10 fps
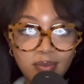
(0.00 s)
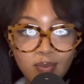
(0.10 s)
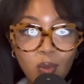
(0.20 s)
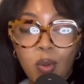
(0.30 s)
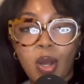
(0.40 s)

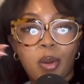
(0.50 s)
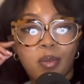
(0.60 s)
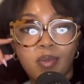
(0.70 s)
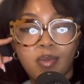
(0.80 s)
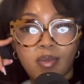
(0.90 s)
We don't.
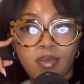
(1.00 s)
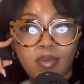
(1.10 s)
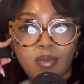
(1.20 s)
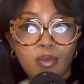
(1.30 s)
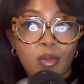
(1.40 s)

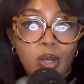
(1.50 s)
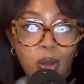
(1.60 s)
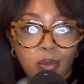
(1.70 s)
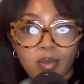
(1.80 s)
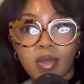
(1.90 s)

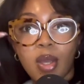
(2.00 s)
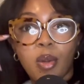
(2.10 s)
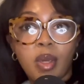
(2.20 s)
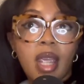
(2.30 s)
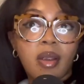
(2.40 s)

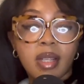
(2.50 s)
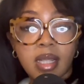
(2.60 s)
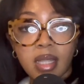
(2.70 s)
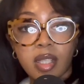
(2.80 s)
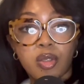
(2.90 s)
We
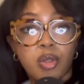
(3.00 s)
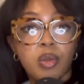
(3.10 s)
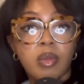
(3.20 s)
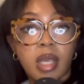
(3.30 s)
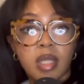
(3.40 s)
arrogantly
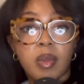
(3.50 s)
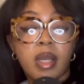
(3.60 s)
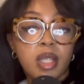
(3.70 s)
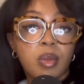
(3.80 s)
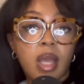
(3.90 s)
assume things
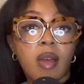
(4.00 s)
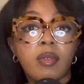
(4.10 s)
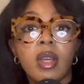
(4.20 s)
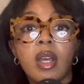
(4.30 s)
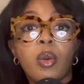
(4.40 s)
because
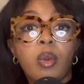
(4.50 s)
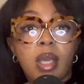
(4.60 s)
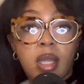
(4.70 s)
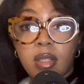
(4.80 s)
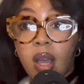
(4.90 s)
we
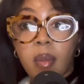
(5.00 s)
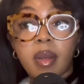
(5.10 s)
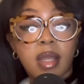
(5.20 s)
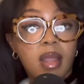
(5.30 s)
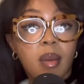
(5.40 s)
can
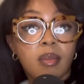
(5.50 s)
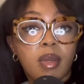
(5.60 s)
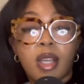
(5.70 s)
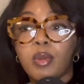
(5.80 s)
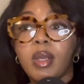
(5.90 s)
dominate them,
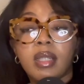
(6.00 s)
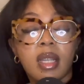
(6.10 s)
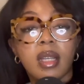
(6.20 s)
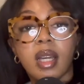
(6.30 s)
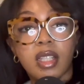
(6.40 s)
because we can
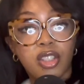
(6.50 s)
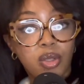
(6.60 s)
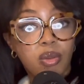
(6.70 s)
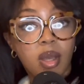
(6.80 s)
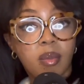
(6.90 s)
take a gun and
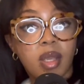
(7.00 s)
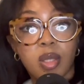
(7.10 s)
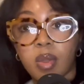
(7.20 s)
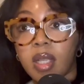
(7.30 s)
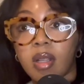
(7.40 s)
shoot them, because
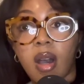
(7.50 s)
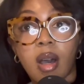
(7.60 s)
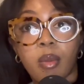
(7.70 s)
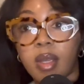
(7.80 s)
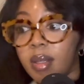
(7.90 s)
we can
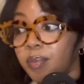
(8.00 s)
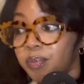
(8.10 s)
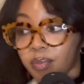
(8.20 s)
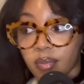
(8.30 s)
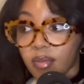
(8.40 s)

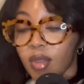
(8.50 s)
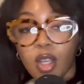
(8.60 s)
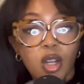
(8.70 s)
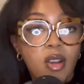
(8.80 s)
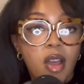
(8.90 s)

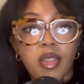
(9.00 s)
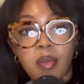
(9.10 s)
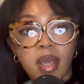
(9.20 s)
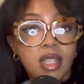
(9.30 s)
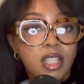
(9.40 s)
crowd
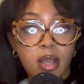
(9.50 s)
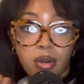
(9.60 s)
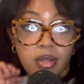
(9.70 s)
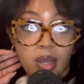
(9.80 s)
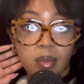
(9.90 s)
them in and
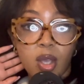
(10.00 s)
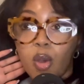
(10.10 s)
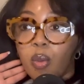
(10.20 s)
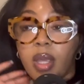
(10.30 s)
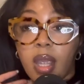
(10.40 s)
slaughter them.
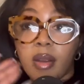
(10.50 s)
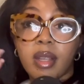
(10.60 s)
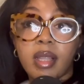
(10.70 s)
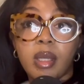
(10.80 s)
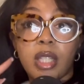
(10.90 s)
We
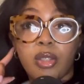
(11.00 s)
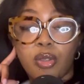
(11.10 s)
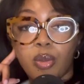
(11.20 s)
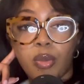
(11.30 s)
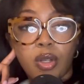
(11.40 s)
arrogantly
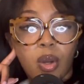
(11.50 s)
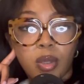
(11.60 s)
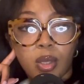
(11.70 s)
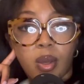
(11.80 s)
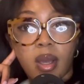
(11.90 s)
assume we know
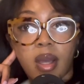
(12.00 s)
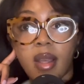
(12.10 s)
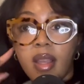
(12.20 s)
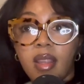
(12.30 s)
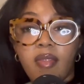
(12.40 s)
what's going on.
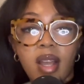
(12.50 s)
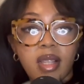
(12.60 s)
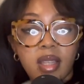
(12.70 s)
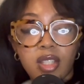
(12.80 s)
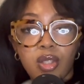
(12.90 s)
The fact
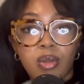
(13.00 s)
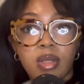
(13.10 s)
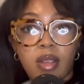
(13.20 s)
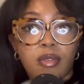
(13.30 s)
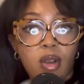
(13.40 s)
that this used
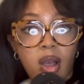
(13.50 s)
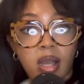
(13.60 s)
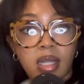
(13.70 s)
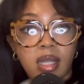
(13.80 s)
a frog